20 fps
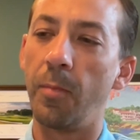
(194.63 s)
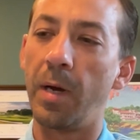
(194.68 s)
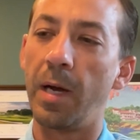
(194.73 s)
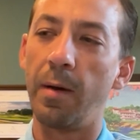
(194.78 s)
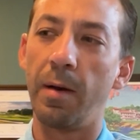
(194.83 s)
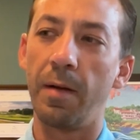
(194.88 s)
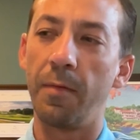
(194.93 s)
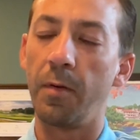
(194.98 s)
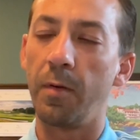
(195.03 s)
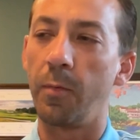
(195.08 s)
but
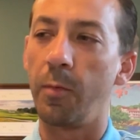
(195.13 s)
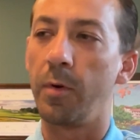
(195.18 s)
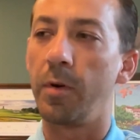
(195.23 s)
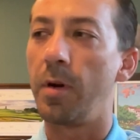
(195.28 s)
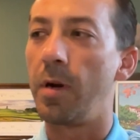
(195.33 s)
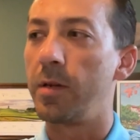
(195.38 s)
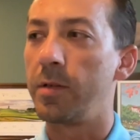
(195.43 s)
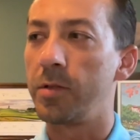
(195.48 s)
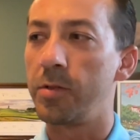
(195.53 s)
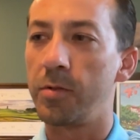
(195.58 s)
however,
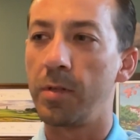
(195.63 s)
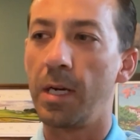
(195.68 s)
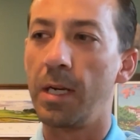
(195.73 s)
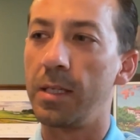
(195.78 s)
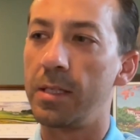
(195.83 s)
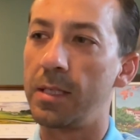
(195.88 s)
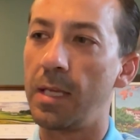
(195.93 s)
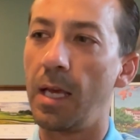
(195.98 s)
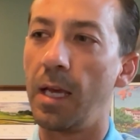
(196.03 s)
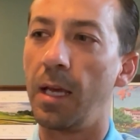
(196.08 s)
we're on
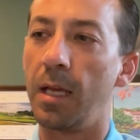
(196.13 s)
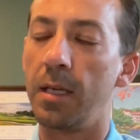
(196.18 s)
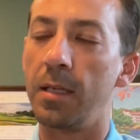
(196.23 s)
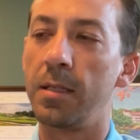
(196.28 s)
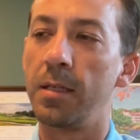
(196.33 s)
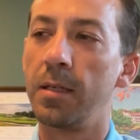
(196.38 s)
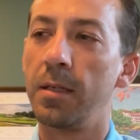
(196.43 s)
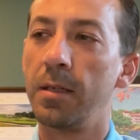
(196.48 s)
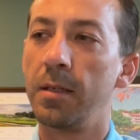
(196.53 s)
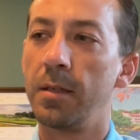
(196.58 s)
straight sand,